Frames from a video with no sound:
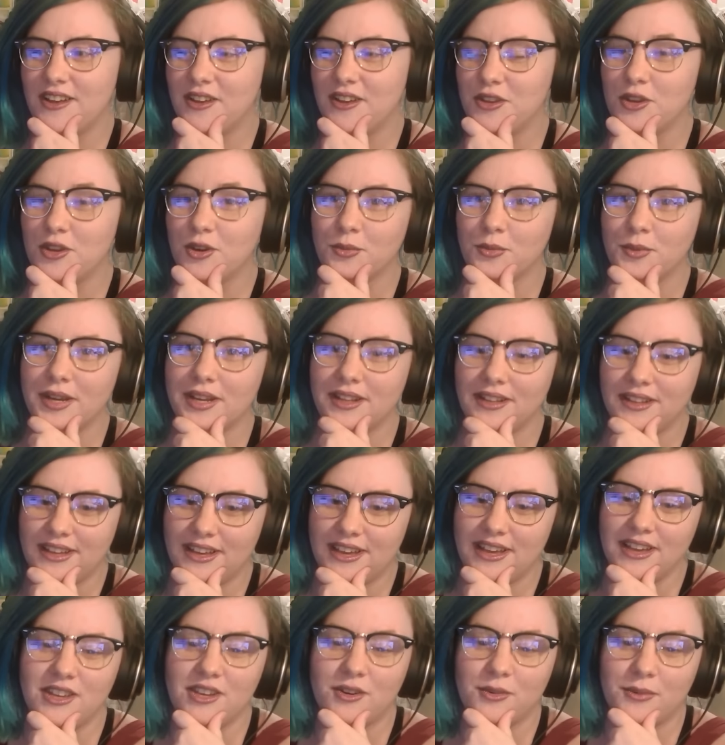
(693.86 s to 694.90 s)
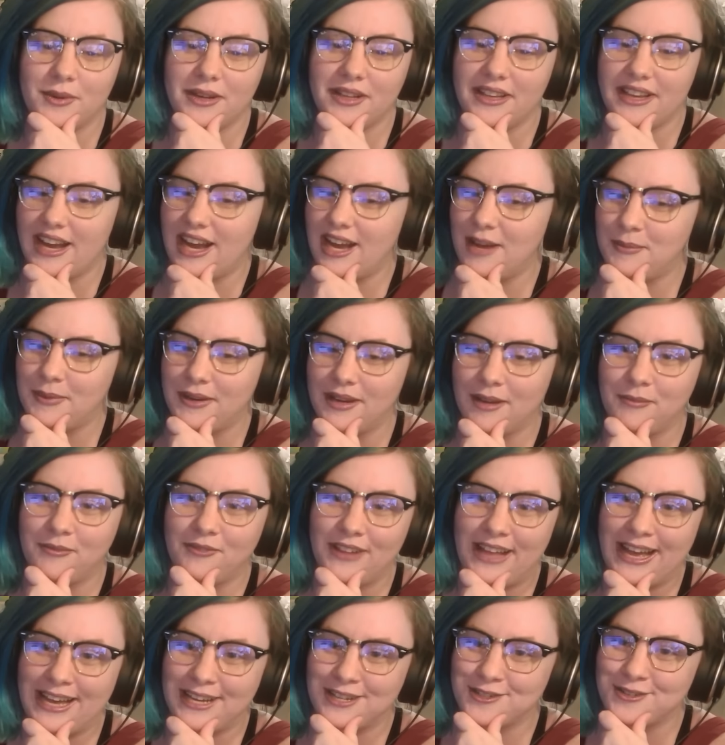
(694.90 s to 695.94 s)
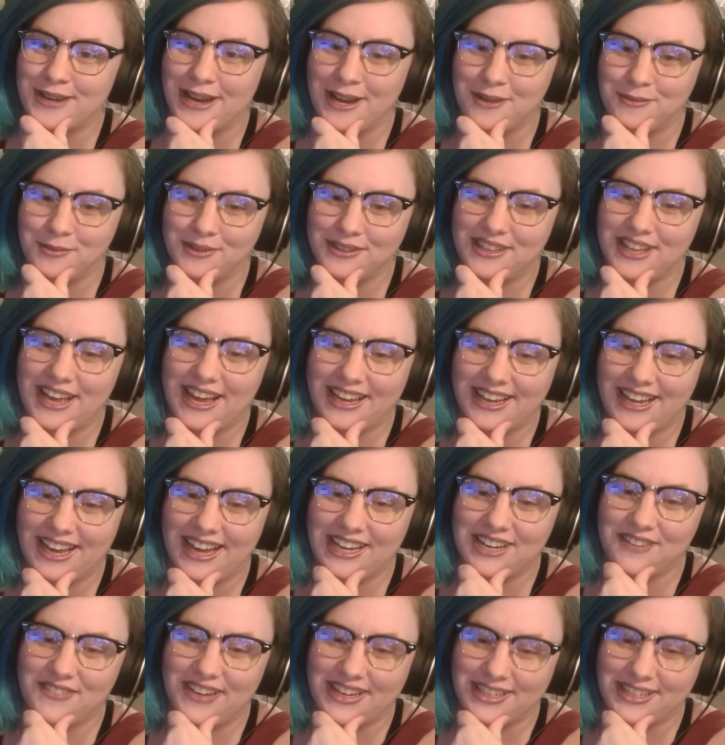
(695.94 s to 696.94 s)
You're really hyping up Flash Drive with that kind of